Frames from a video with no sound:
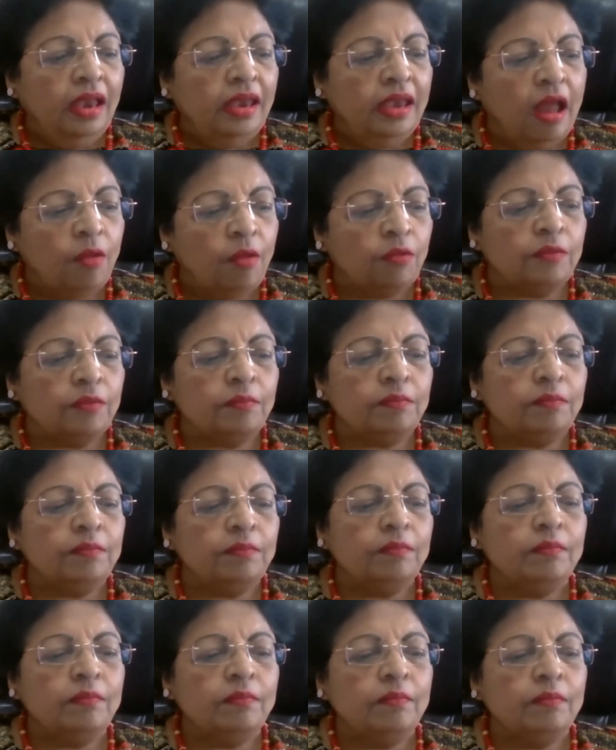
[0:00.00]
Now,
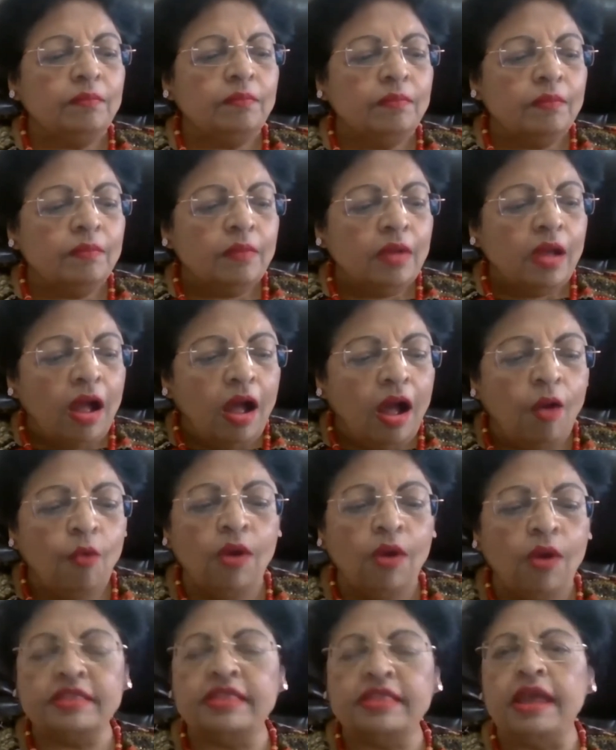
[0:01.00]

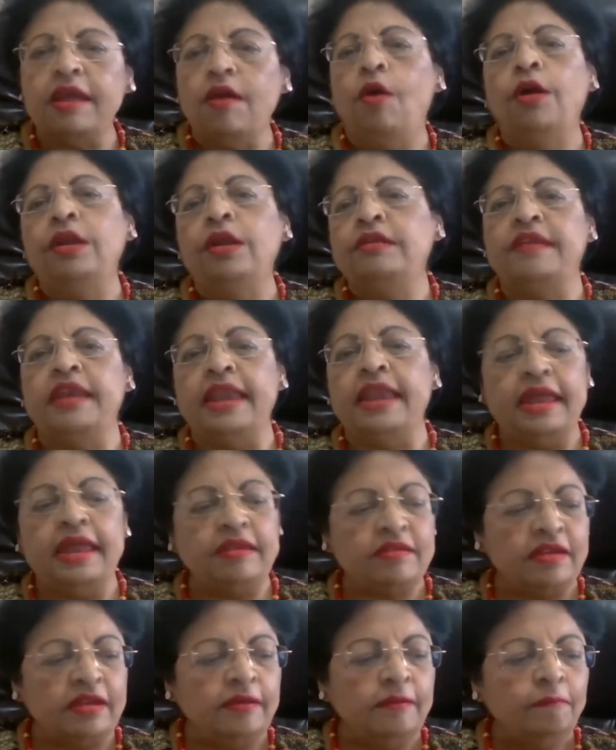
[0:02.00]
how are they all
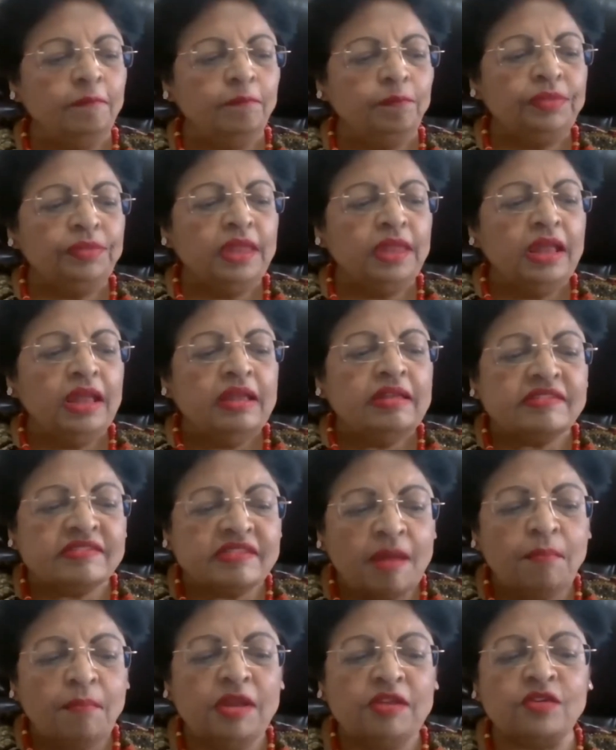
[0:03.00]
related?
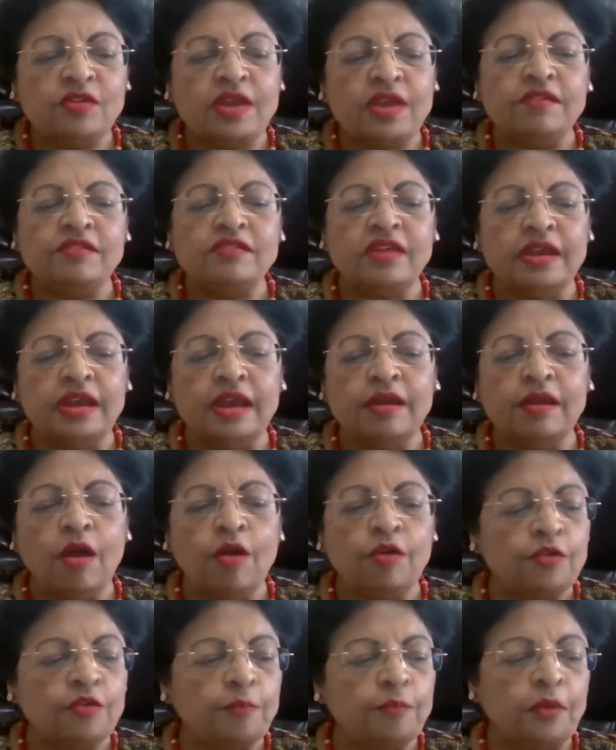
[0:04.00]
STEM education and
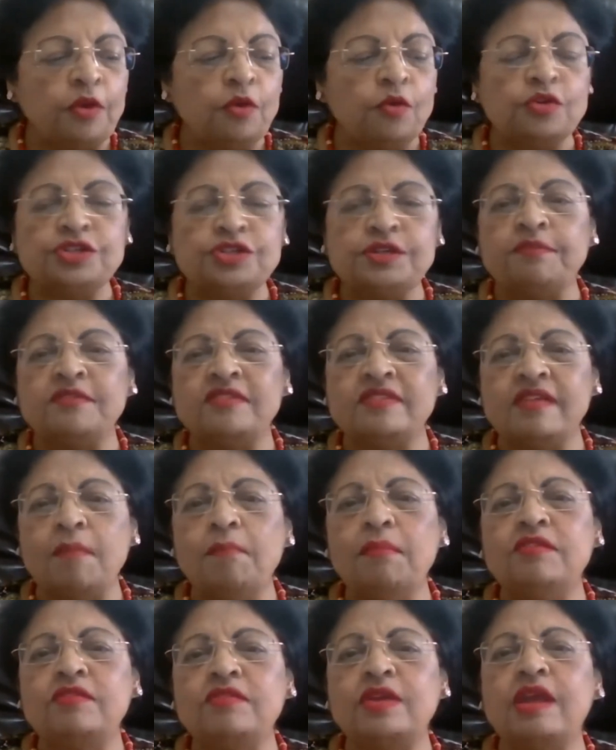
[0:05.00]
entrepreneurship.
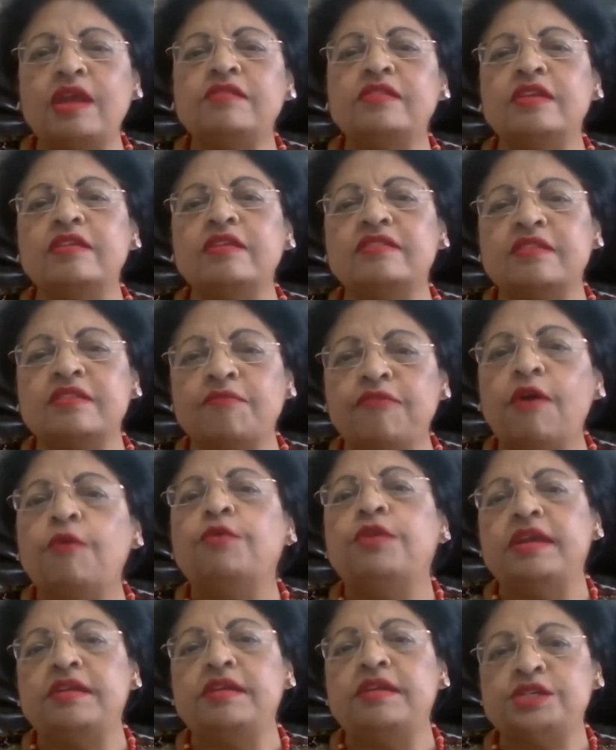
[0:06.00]
STEM education is the
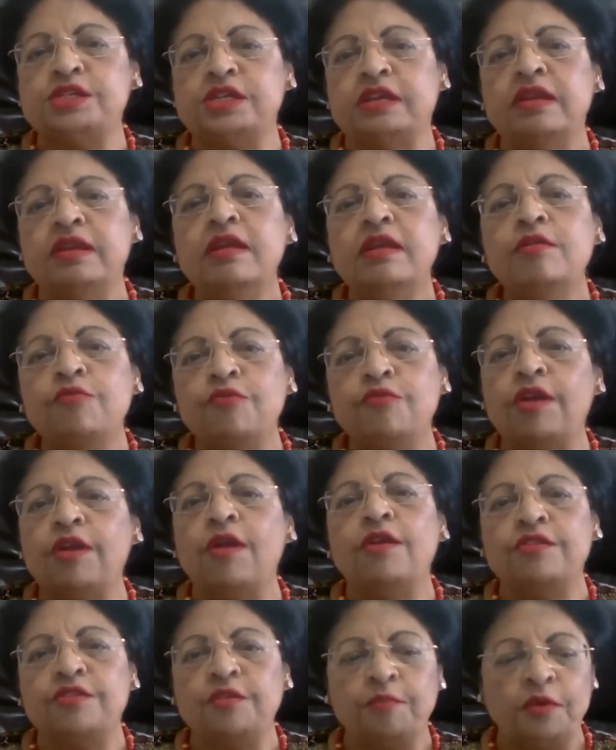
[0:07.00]
foundation for
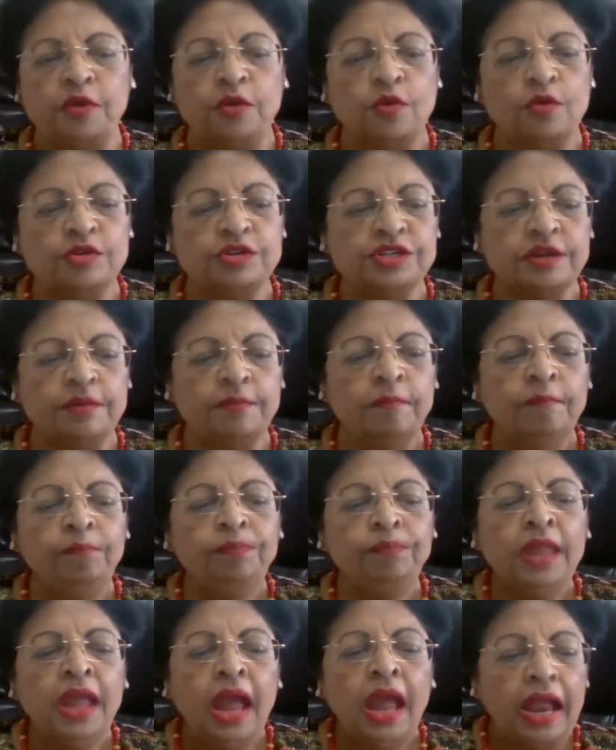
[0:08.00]
entrepreneurship,
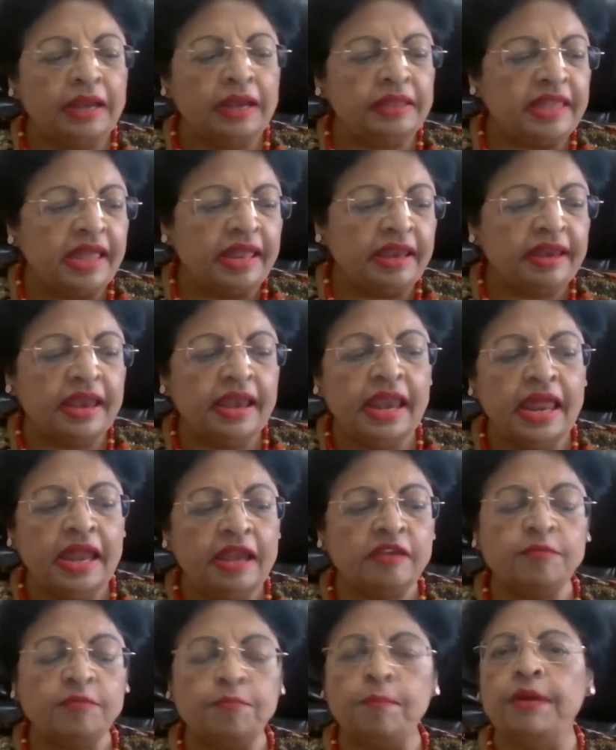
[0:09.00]
and they
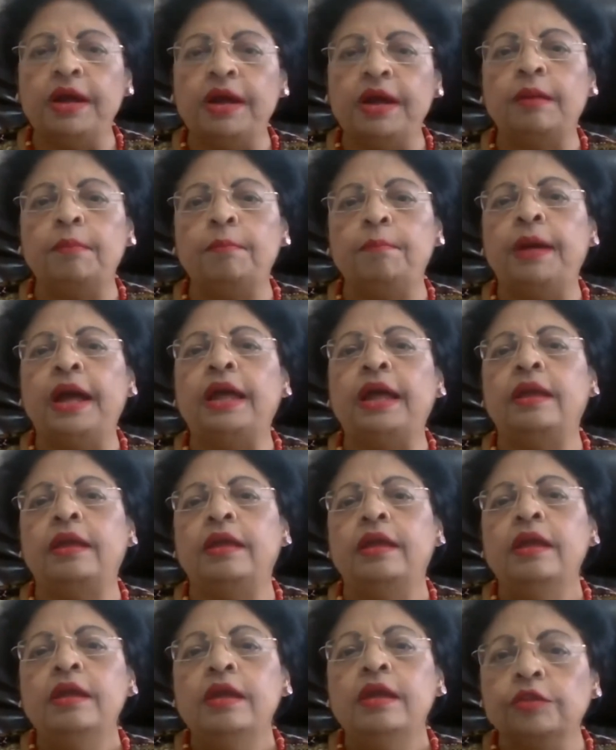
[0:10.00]
relate
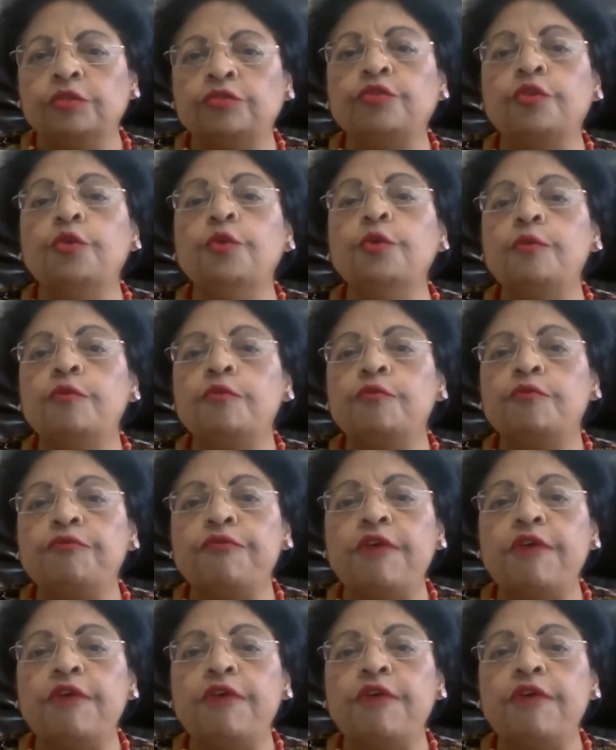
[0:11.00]
through